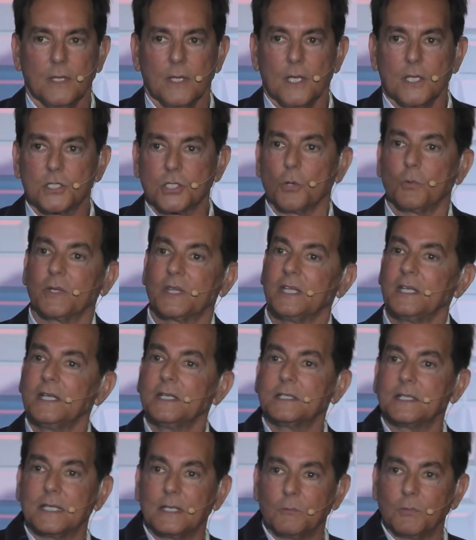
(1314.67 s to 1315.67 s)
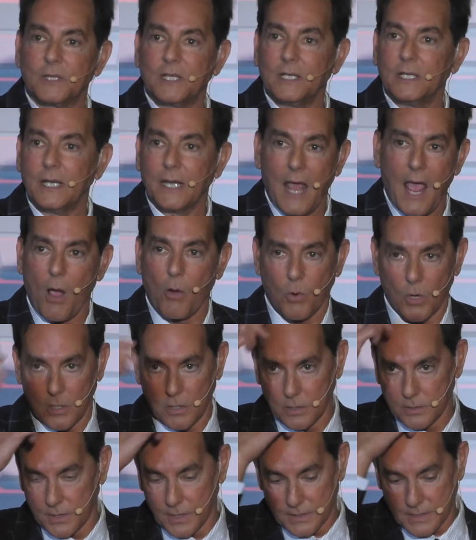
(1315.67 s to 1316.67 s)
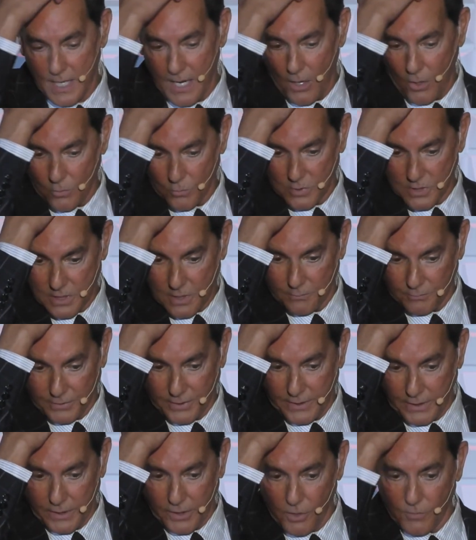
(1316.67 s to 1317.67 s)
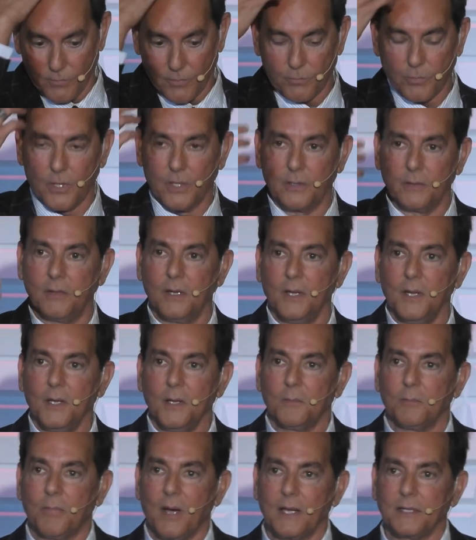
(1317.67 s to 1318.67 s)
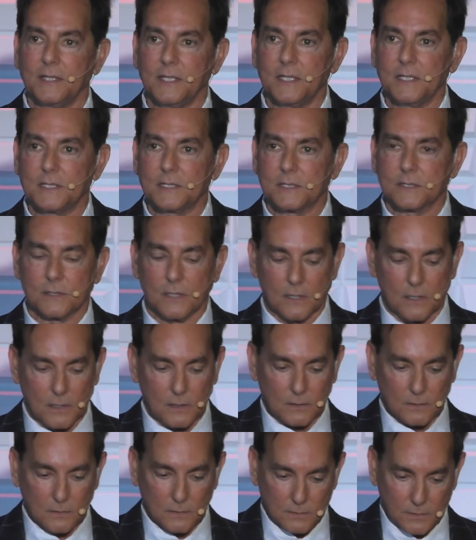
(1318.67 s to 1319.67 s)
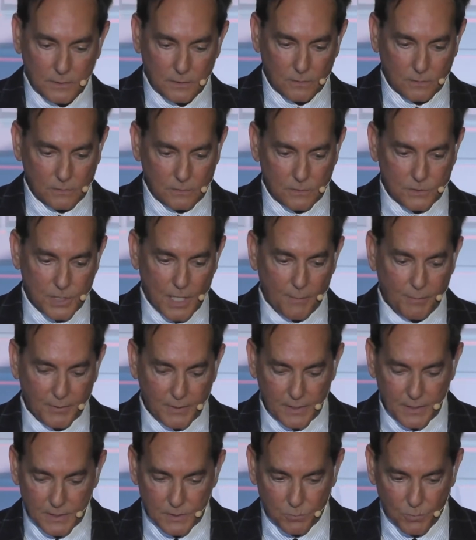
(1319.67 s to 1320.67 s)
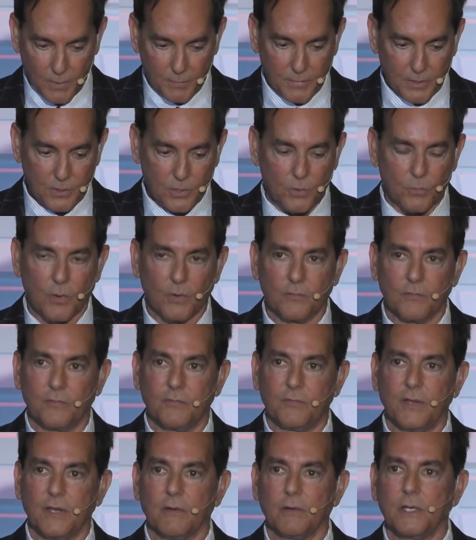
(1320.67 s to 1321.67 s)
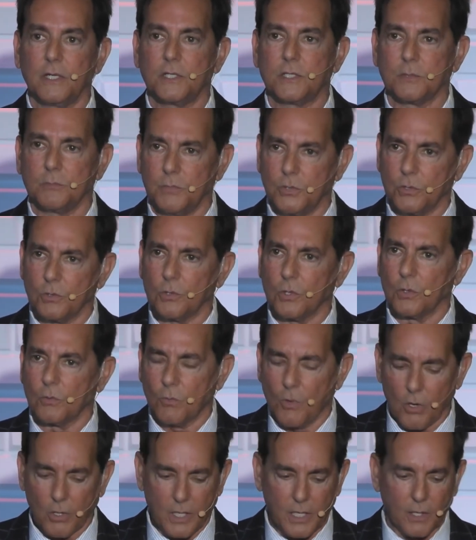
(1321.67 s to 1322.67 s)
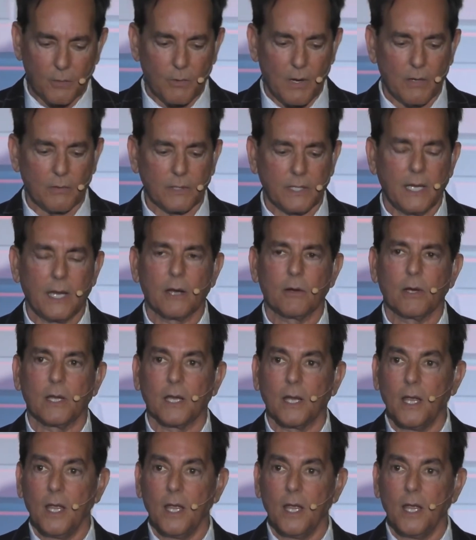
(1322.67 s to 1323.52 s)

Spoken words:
So within an hour, the town was completely overrun by these little Japanese women who were very demure, walking around carrying